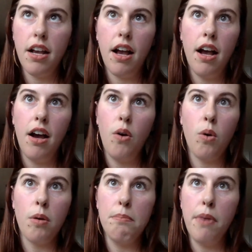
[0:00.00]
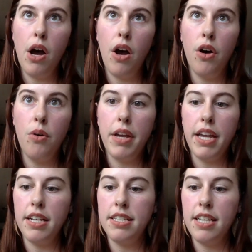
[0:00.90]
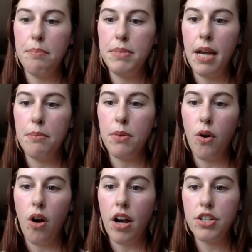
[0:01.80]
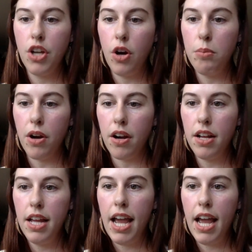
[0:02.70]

or mow in September or October.